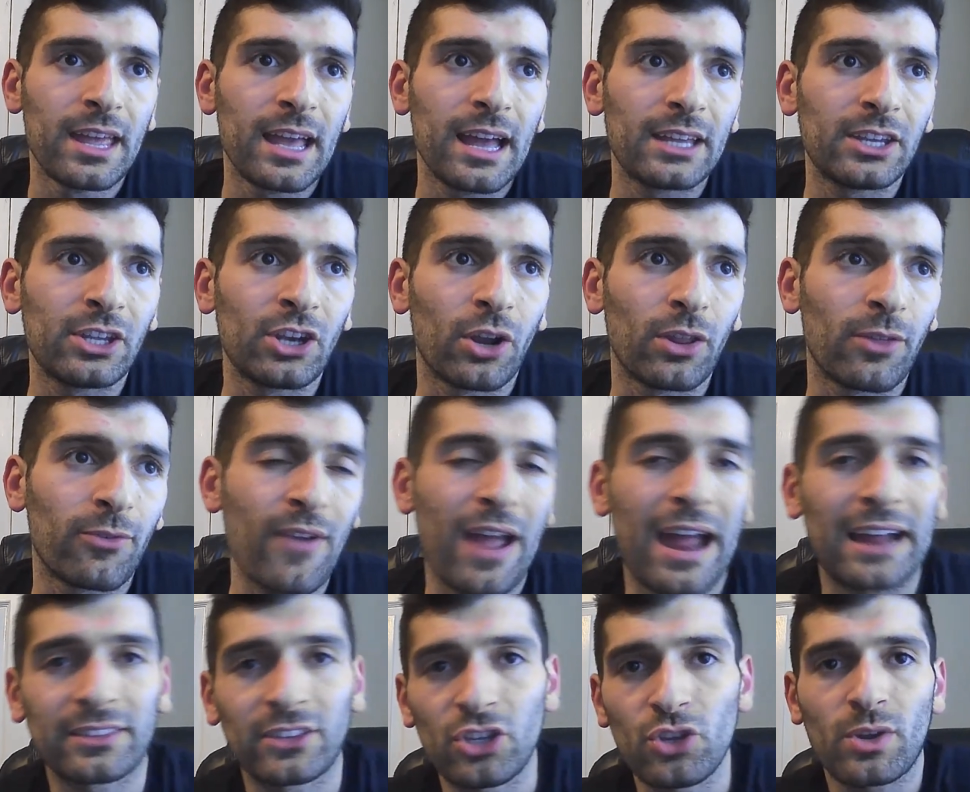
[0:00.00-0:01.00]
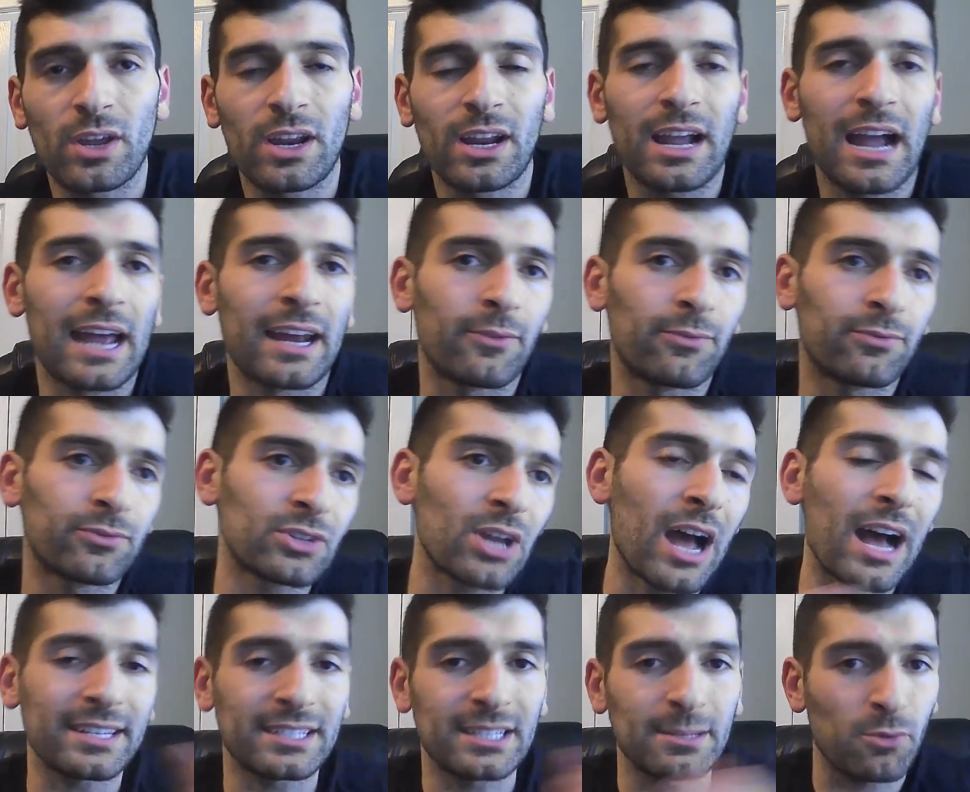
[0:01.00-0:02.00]
The fact that you can kind of
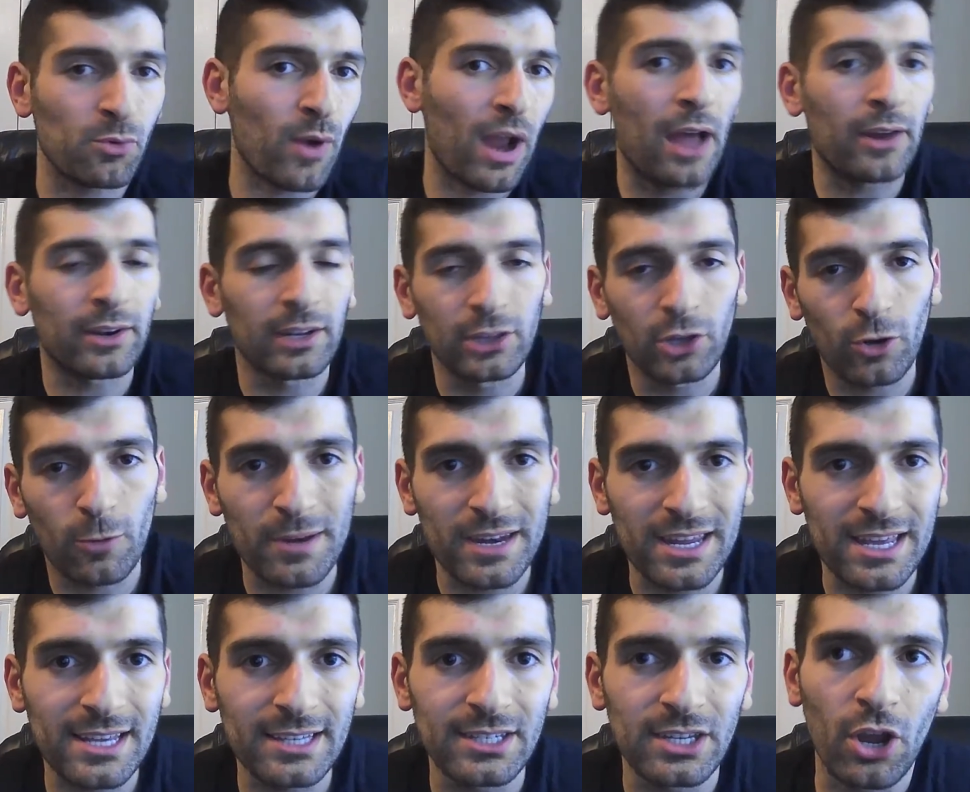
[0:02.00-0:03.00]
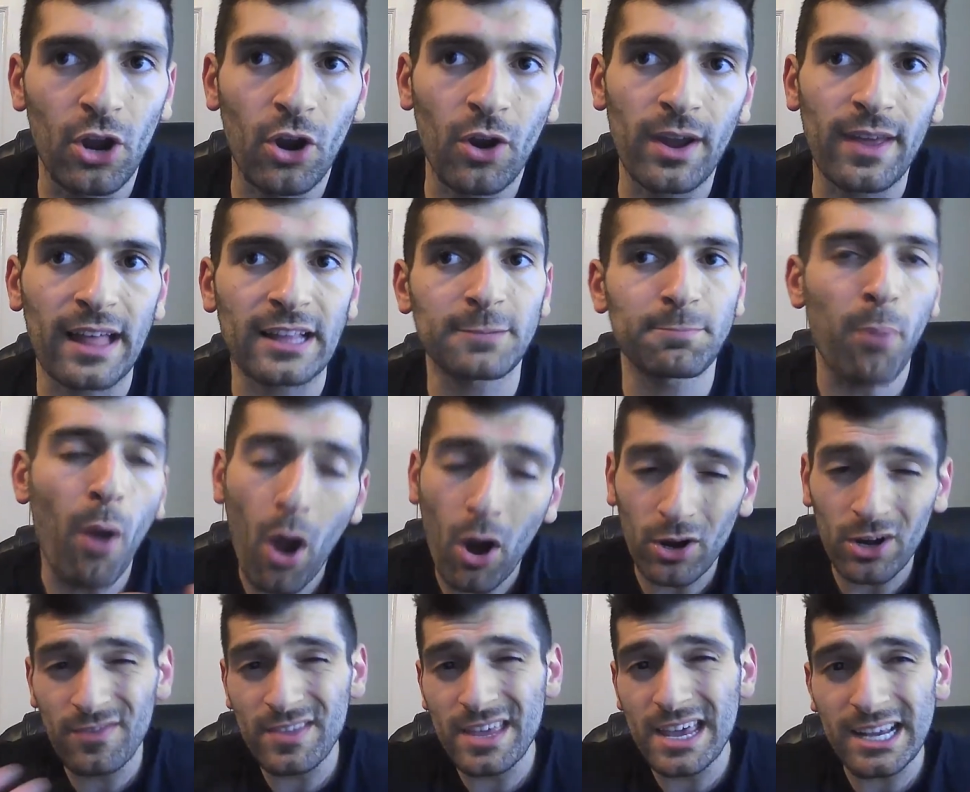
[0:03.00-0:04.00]
toss them around a little bit easier. That's
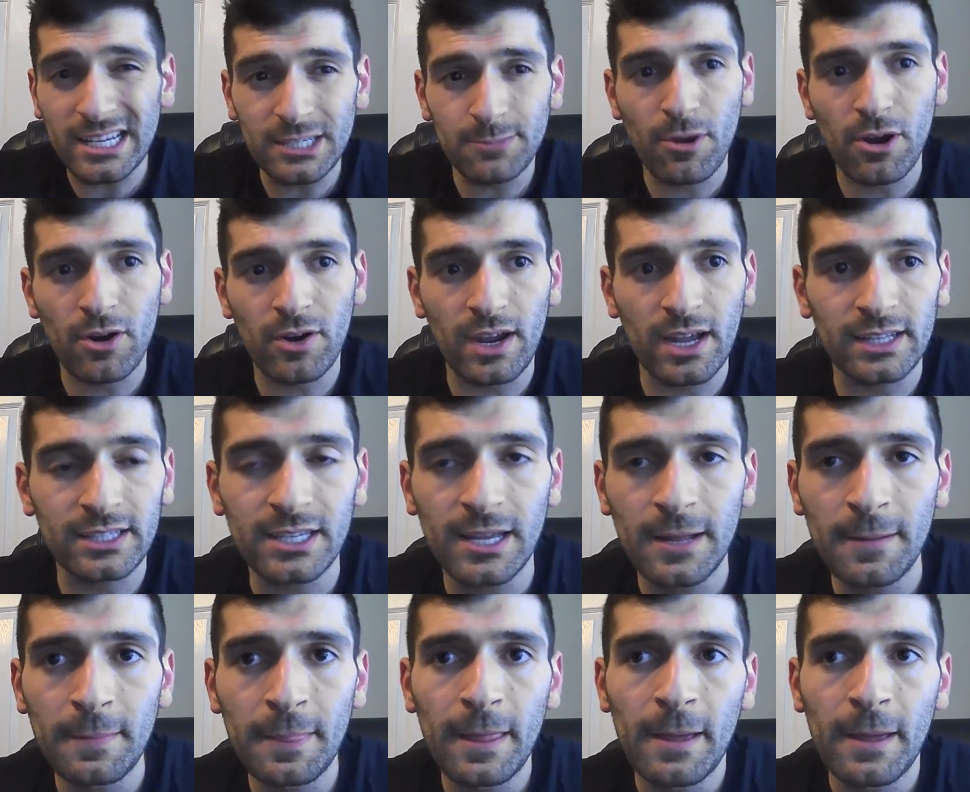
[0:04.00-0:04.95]
part of the experience.